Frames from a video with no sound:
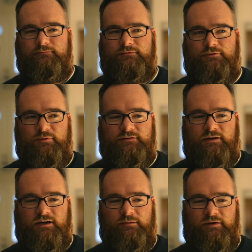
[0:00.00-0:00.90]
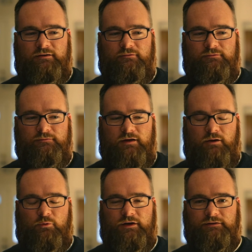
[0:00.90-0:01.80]
So I've been talking about
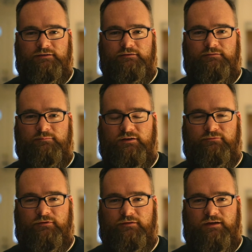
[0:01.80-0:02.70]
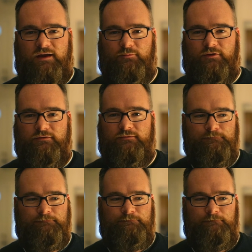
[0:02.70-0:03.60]
not wanting to be in front of the camera.
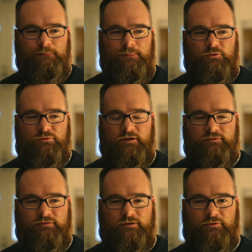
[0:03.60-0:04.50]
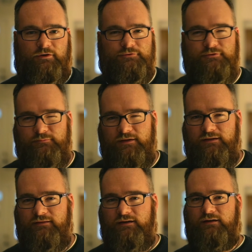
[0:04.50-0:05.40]
You'd think that that would also
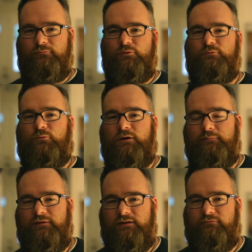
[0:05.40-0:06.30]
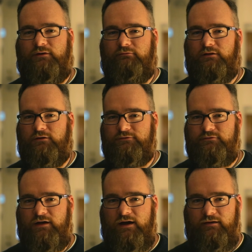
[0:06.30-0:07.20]
mean that I wouldn't want to be in front of a large
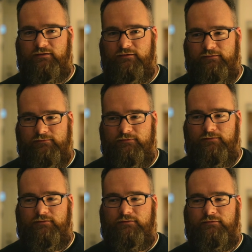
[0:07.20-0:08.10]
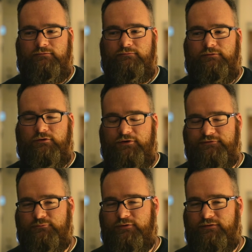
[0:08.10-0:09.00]
crowd. You
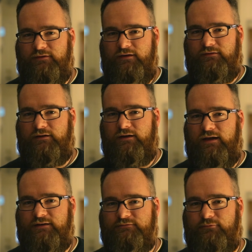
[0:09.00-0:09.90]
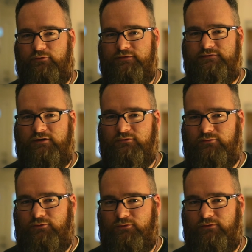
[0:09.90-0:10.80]
also wouldn't think that I'd ask for the star
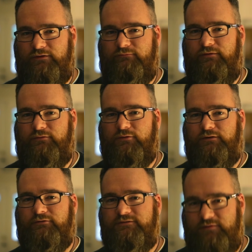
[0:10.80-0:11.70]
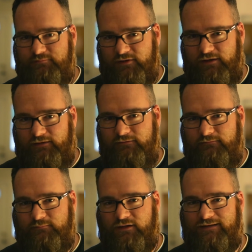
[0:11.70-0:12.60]
role in the fifth grade Christmas play,
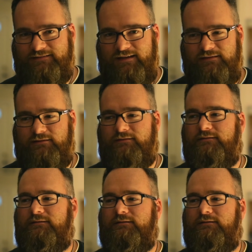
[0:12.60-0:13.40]
playing Santa.